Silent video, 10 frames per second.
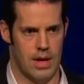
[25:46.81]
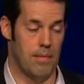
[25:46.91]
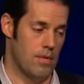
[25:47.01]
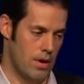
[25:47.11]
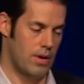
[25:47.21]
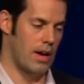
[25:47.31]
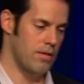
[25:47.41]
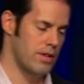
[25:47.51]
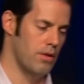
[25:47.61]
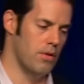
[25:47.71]
Yep. Okay.
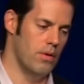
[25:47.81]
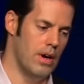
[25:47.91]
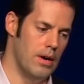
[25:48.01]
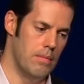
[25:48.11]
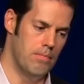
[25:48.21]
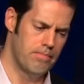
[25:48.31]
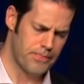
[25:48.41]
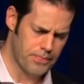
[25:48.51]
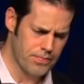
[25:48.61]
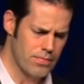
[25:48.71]
So um,
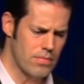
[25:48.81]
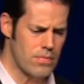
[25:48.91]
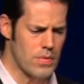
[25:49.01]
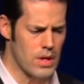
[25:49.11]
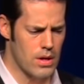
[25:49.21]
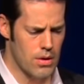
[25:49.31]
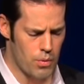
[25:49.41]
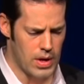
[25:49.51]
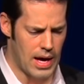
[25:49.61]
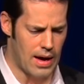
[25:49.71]

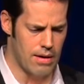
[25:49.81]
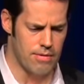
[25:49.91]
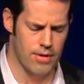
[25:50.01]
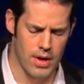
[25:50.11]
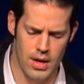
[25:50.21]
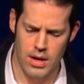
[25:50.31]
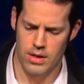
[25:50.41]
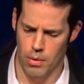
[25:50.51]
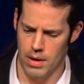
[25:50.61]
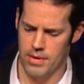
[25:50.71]
we have
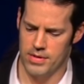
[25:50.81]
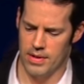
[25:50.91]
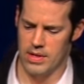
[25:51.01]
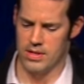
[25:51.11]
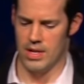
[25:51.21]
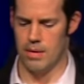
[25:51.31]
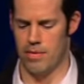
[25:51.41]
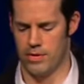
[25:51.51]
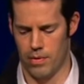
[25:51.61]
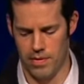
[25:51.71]
the way we set this up
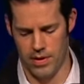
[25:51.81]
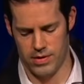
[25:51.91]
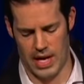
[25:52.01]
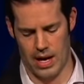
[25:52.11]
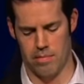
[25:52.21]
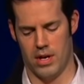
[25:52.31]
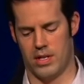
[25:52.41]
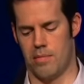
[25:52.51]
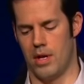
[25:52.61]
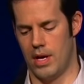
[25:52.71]
is we've used CAN
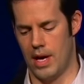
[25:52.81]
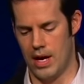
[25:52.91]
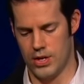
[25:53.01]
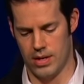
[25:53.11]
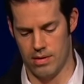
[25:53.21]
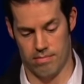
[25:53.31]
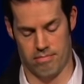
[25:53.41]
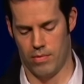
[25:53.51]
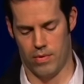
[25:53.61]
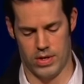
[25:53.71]
bus communication,
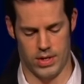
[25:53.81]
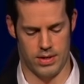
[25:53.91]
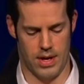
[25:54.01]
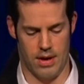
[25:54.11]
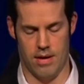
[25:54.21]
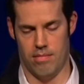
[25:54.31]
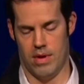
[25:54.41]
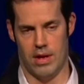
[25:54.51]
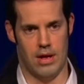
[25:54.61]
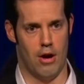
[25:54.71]
which is uh,
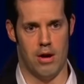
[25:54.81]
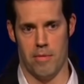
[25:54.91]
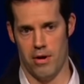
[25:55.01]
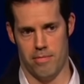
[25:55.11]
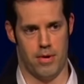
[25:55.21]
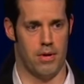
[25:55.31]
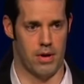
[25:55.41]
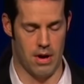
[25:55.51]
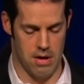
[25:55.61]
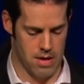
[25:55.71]
an automotive
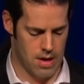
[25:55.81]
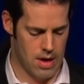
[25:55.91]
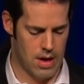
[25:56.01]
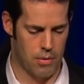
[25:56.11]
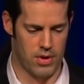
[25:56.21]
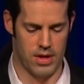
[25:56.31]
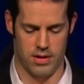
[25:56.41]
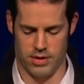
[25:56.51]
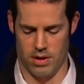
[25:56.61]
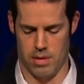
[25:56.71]
protocol within
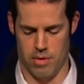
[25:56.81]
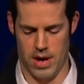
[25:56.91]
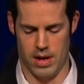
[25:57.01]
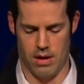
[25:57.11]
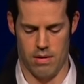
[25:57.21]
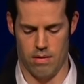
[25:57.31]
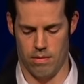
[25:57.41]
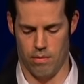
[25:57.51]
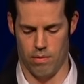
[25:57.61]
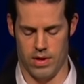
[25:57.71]
the circuit breaker
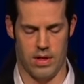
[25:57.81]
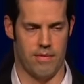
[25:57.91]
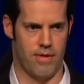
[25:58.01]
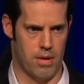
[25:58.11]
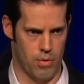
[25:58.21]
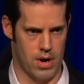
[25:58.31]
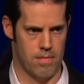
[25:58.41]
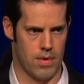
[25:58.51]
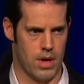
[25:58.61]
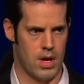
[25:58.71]
within the firmware.
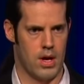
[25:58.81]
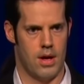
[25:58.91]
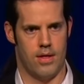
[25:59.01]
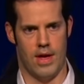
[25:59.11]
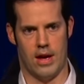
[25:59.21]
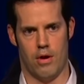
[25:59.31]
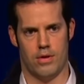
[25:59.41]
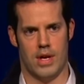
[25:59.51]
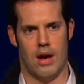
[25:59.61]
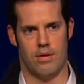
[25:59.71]
That
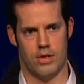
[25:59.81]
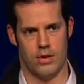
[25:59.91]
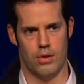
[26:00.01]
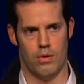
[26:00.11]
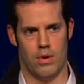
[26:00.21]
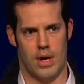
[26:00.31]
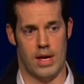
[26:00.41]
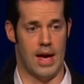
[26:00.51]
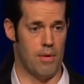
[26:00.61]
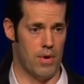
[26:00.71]
goes out to a
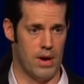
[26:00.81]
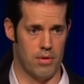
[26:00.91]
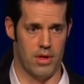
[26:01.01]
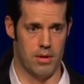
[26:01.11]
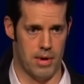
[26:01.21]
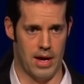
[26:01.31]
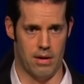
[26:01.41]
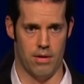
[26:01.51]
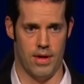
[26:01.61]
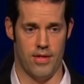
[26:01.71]
gateway within the
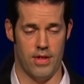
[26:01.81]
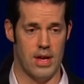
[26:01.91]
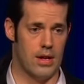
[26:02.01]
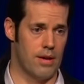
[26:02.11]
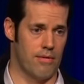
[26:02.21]
panel that then